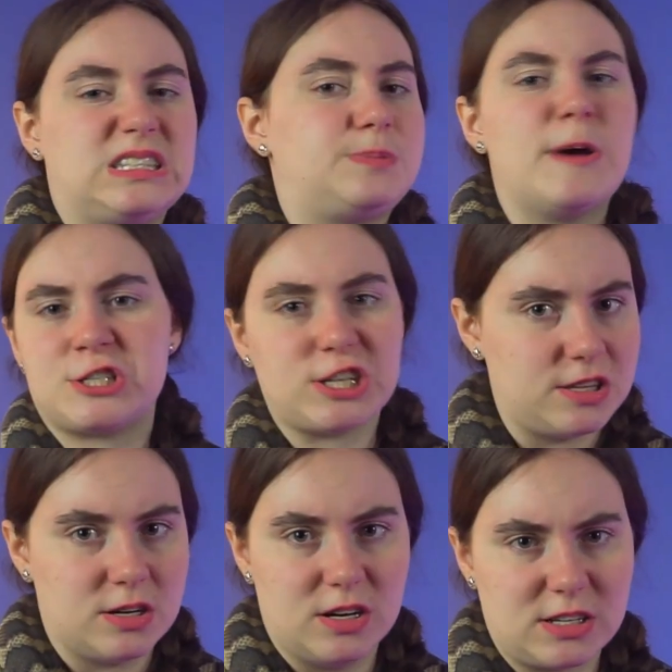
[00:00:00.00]
especially
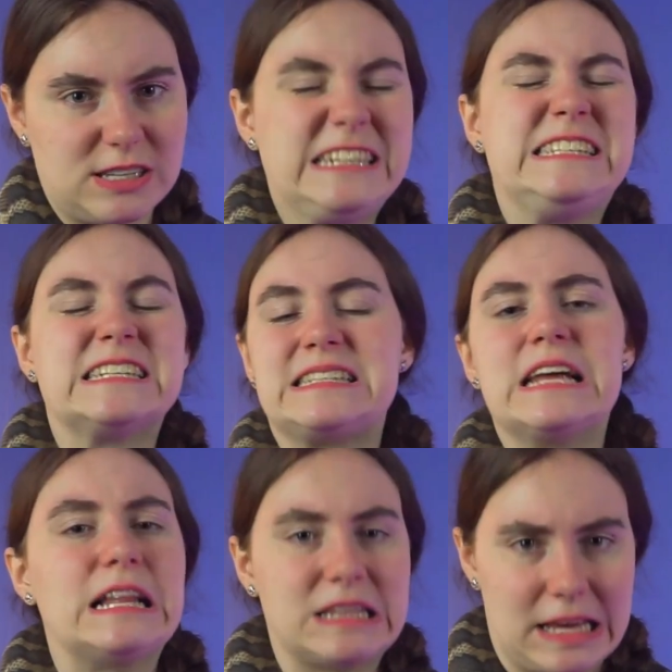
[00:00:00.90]
the hook. He does
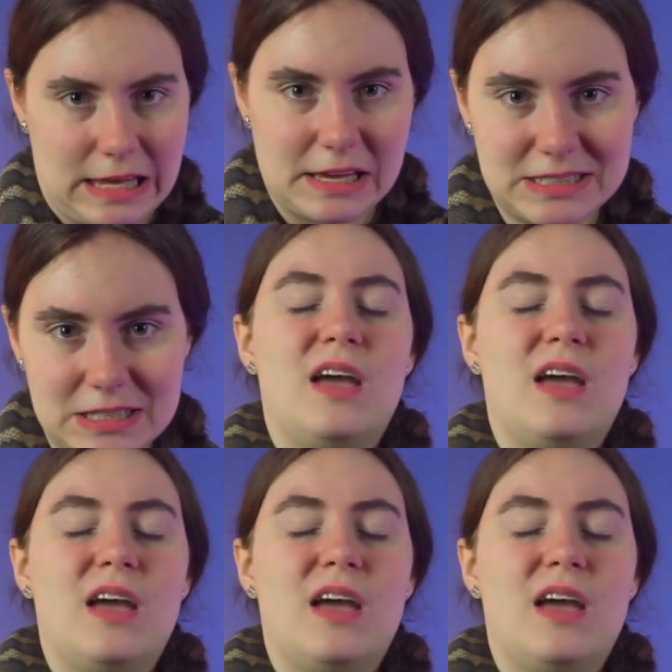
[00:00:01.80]
not like it.